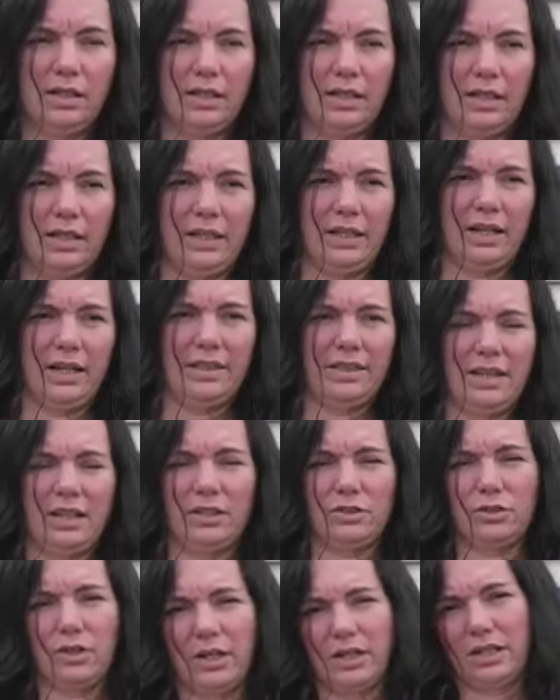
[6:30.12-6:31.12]
And I
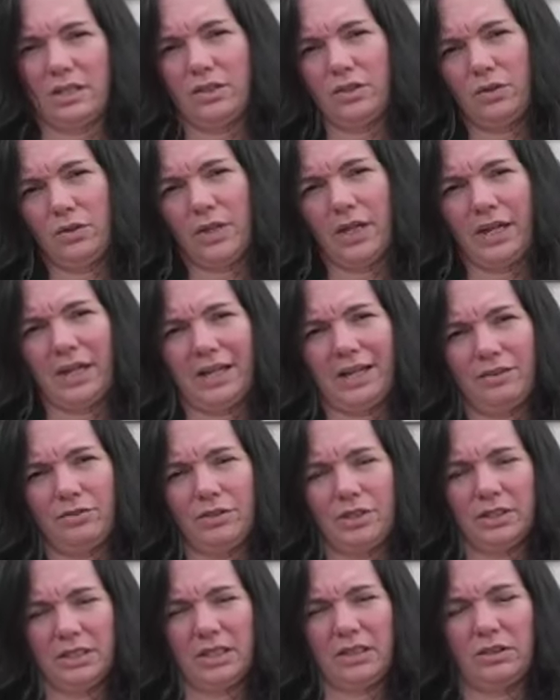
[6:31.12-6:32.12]
think trying to do that
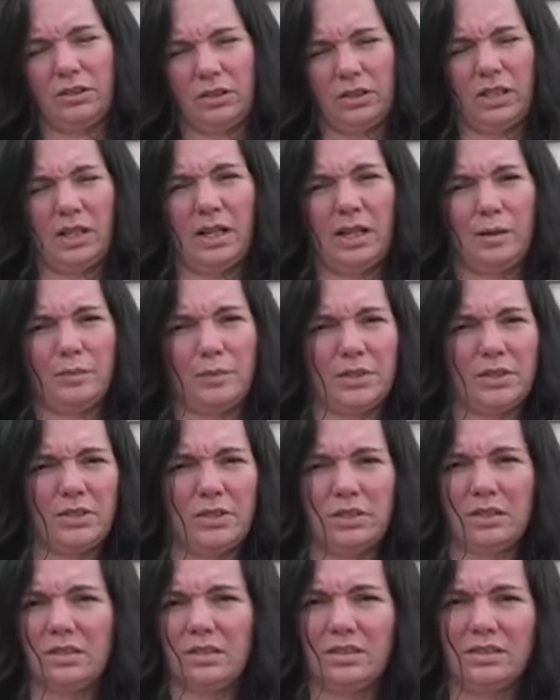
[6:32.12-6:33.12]
every single time is
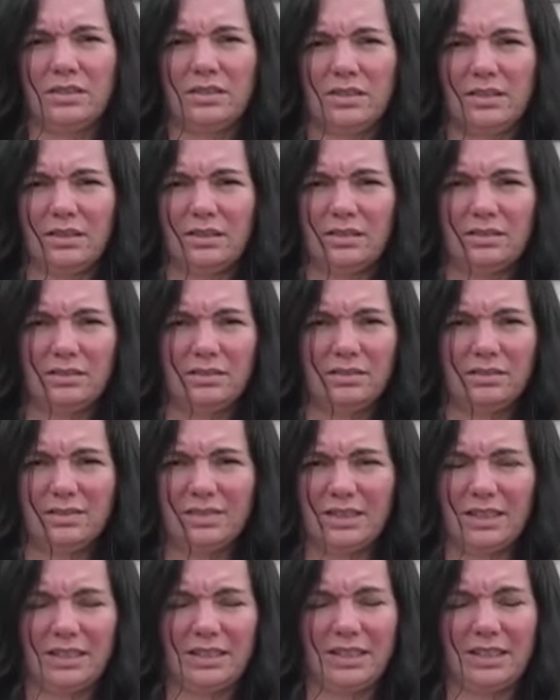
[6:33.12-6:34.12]
just,
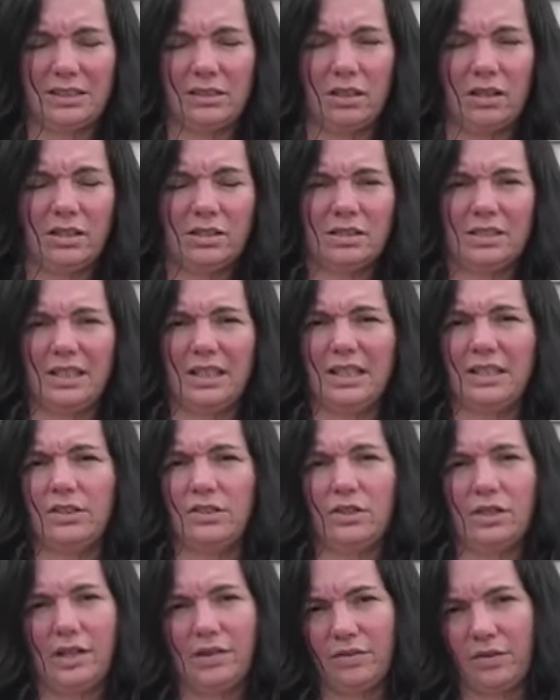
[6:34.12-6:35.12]
it's exhausting,
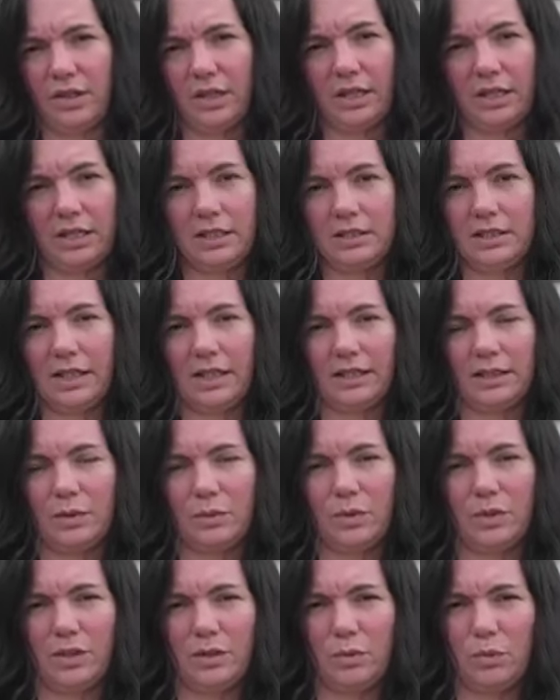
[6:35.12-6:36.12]
and you never get exactly
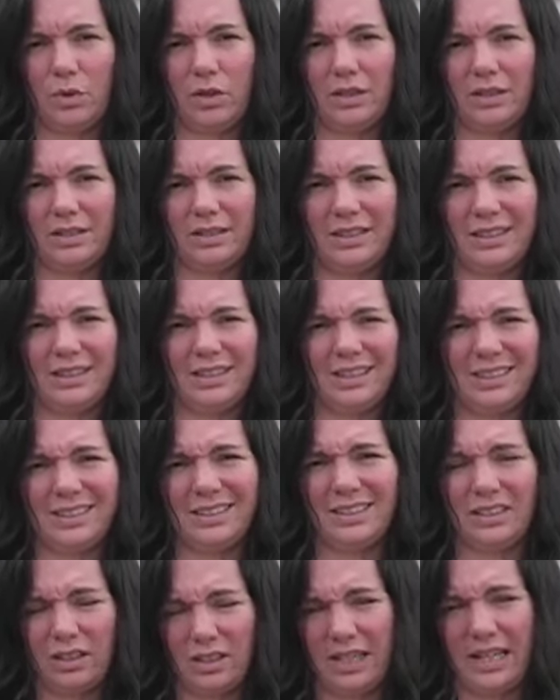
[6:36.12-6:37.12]
what you want, and it
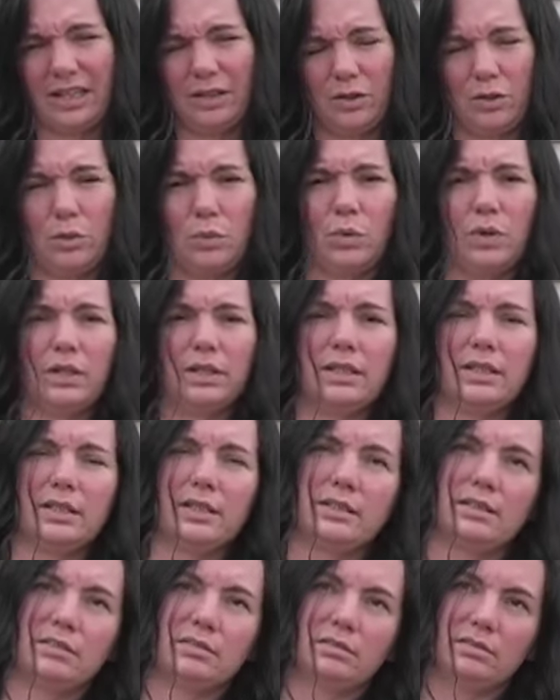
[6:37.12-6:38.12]
doesn't look how you want, and it
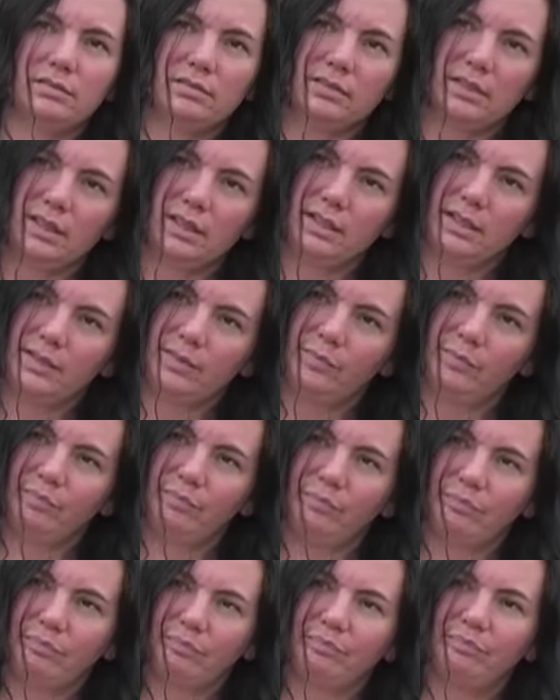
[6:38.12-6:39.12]
doesn't
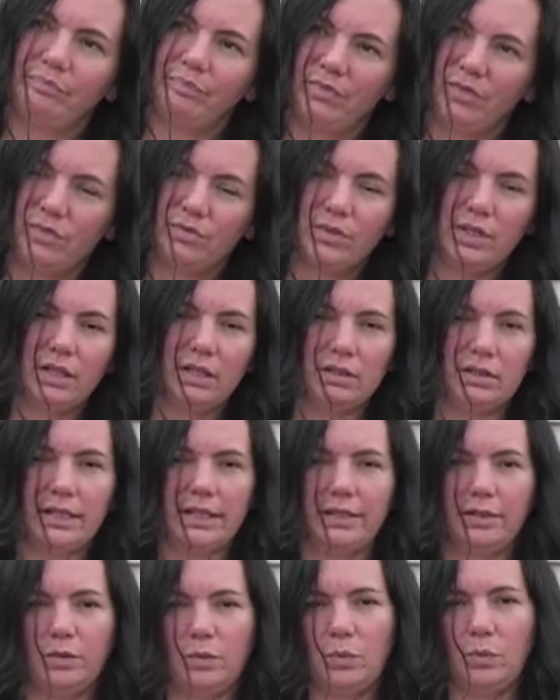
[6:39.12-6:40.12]
feel
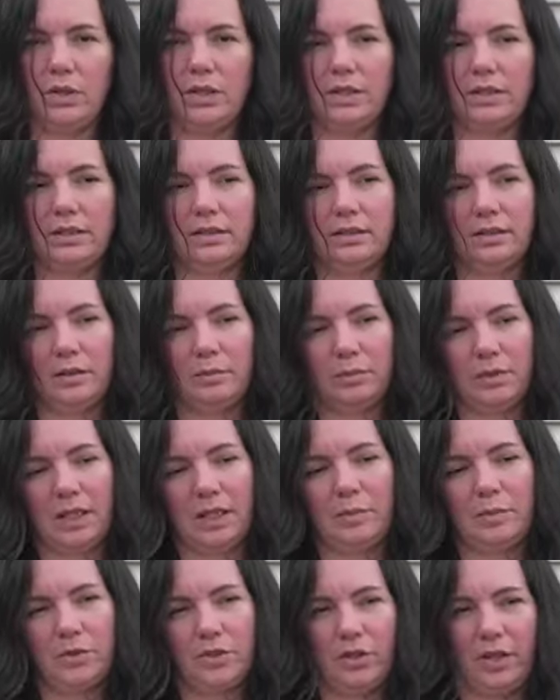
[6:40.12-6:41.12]
how you want, and
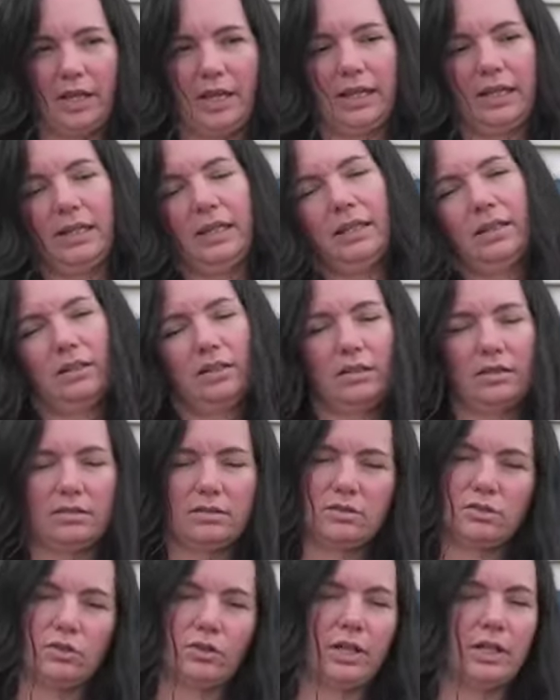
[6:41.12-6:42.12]
sometimes you can't get the
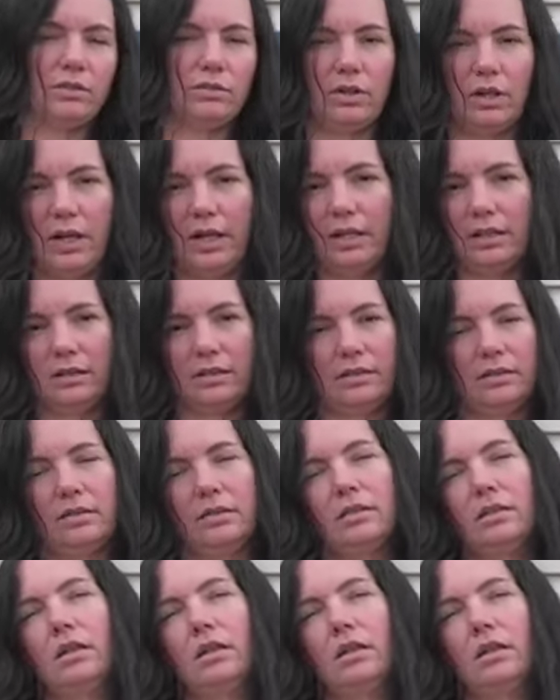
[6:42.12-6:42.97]
screen right, and